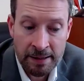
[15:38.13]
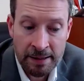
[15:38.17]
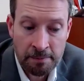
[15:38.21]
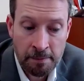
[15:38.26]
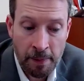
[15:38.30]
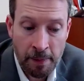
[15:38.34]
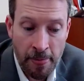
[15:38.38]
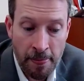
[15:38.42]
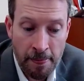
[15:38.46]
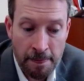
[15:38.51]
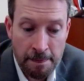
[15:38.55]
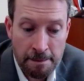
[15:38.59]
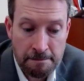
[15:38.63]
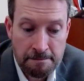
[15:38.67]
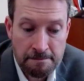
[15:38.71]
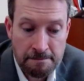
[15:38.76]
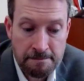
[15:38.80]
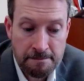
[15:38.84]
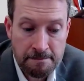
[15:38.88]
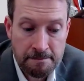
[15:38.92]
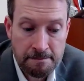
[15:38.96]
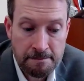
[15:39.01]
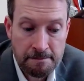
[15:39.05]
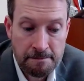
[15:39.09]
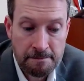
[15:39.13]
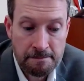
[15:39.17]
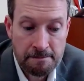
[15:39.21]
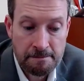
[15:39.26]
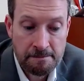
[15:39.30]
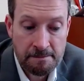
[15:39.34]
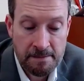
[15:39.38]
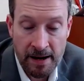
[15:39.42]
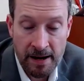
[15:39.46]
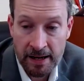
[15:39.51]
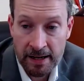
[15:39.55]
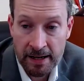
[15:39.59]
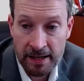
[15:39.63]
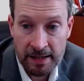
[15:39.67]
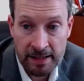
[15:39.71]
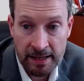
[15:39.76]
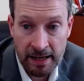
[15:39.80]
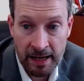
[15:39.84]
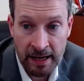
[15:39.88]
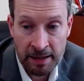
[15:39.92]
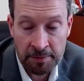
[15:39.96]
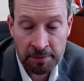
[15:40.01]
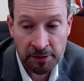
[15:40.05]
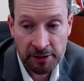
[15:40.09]

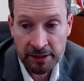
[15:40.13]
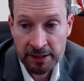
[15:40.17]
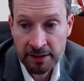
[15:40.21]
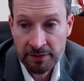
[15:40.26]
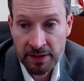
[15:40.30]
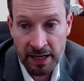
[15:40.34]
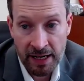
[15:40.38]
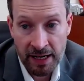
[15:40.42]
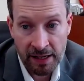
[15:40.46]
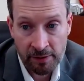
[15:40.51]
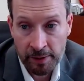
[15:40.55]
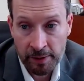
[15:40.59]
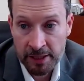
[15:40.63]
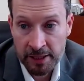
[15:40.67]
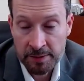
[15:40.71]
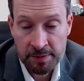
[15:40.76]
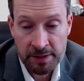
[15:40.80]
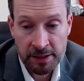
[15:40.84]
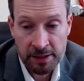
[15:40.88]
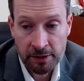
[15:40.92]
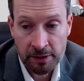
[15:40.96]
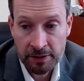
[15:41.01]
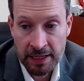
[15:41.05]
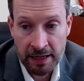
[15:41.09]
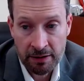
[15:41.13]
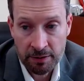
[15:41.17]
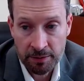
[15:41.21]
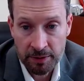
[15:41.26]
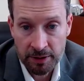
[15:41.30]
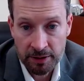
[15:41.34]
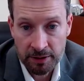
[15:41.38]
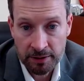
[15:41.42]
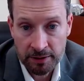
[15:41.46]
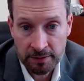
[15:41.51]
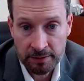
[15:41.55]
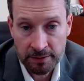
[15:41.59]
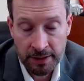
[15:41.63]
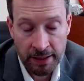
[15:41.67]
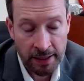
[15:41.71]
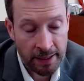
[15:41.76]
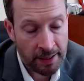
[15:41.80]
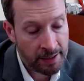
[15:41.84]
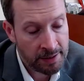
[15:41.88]
I believe that everyone has to be held accountable.